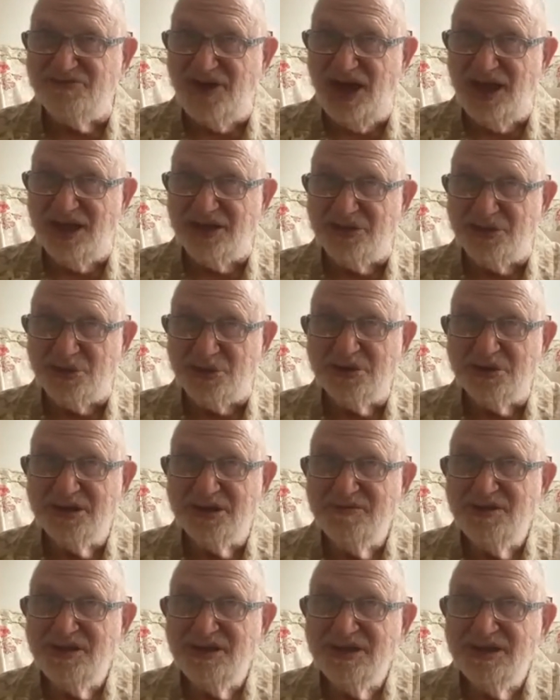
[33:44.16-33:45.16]
father
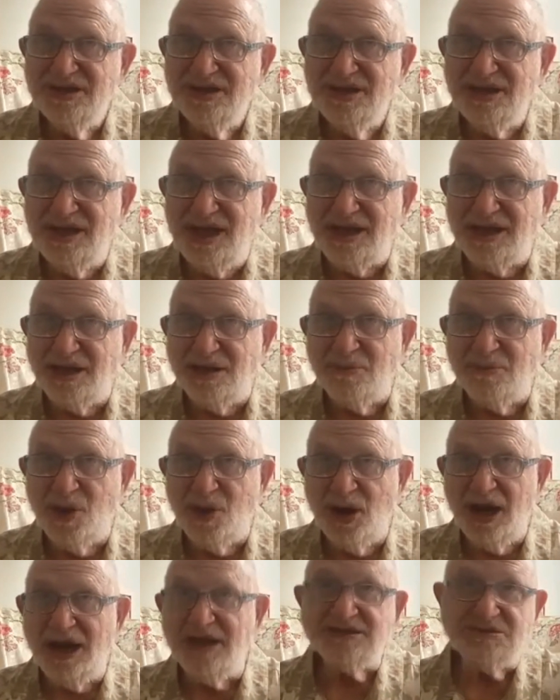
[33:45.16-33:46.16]
and
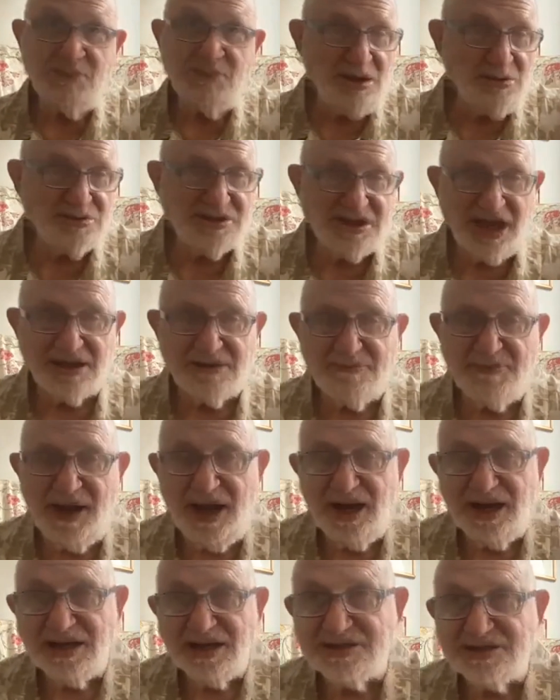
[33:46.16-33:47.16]
his mother was an
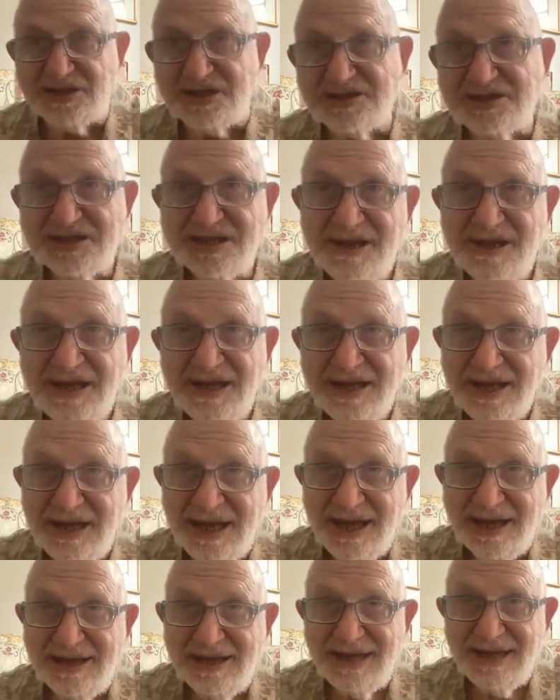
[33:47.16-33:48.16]
anthropologist
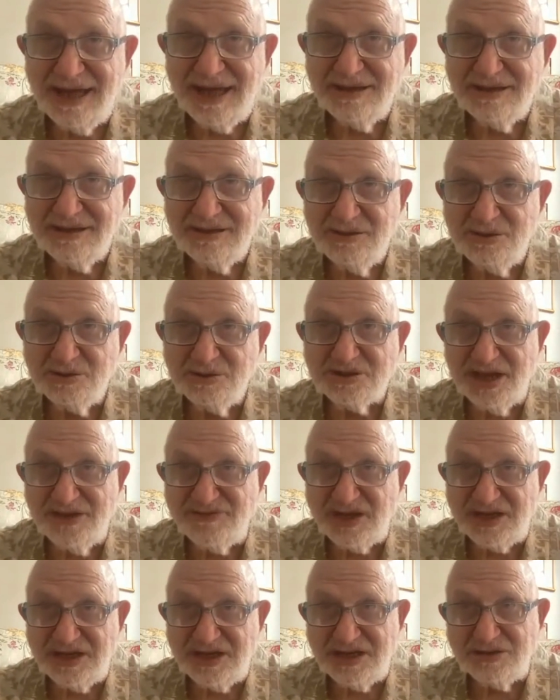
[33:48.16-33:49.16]
who's
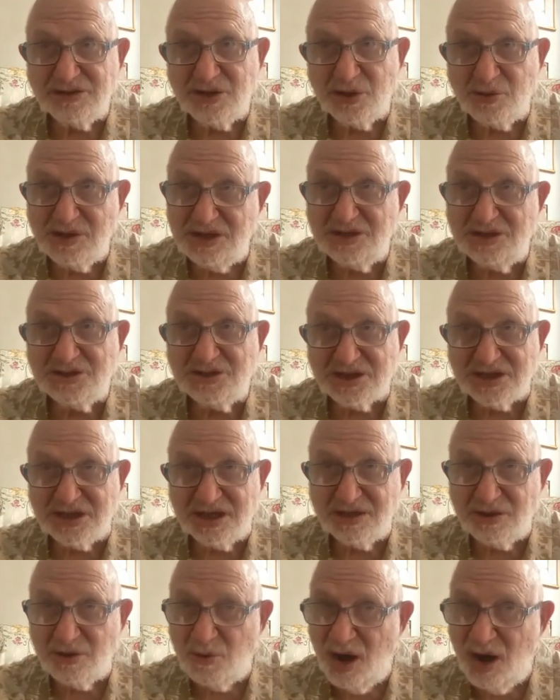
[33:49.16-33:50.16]
lived in Indonesia
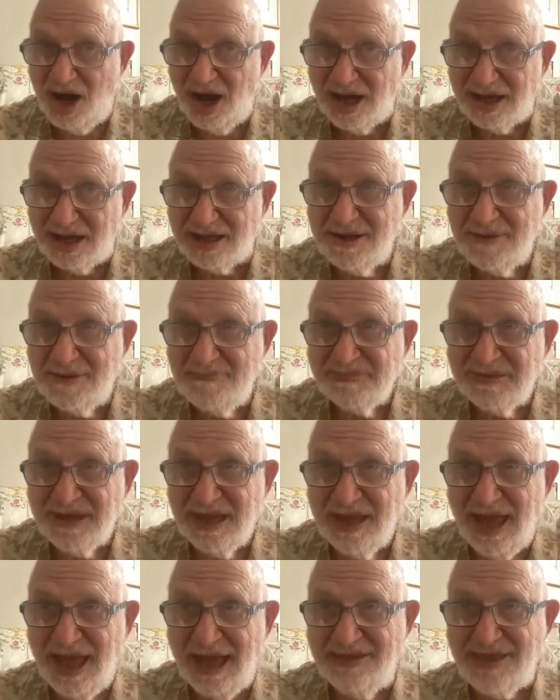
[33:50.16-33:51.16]
and Hawaii
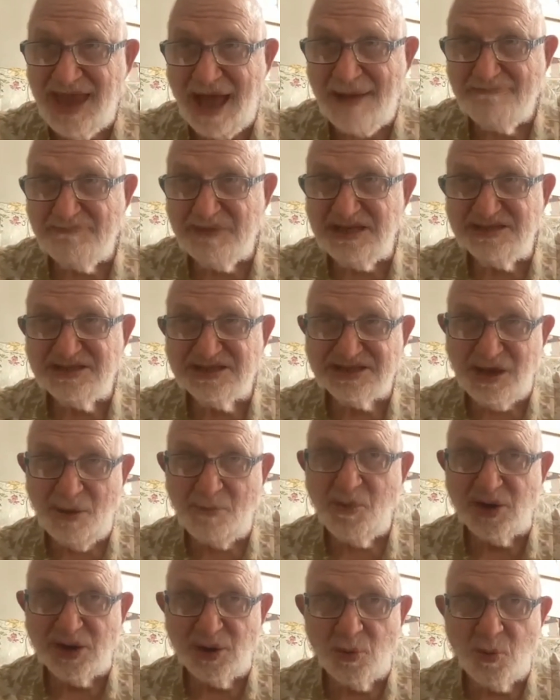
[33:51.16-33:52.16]
and not be
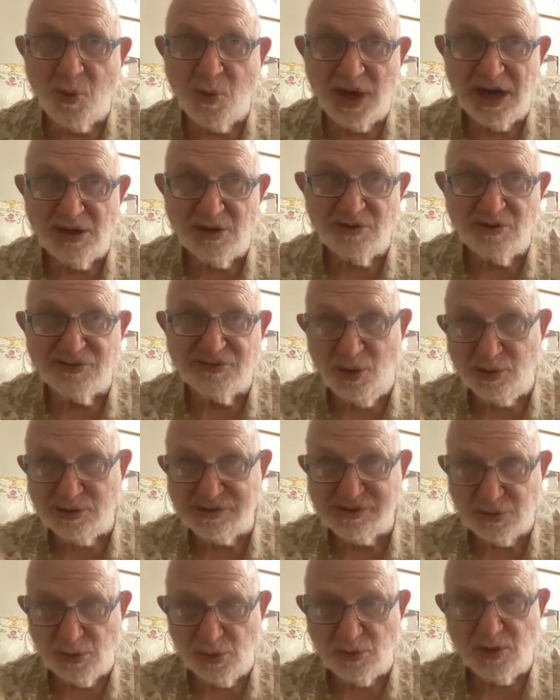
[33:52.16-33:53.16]
somewhat aware of
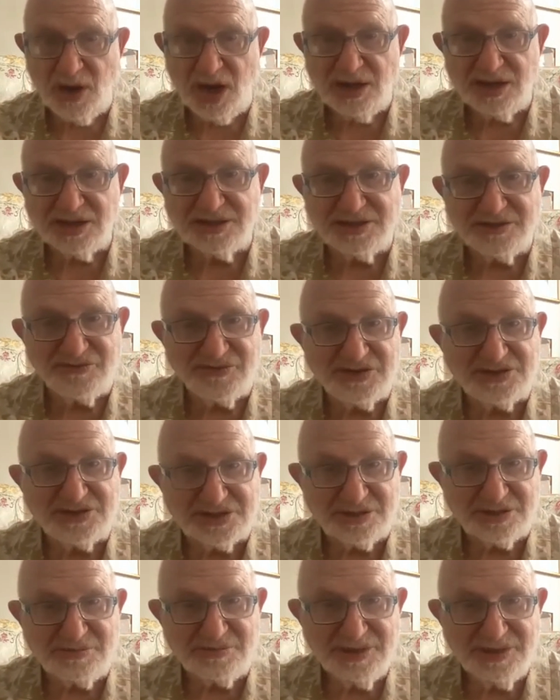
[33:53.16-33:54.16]
cultural
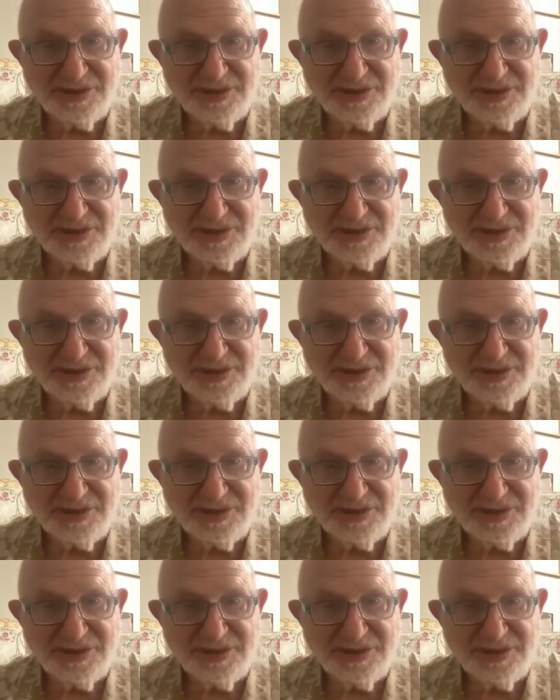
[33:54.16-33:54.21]
relativism.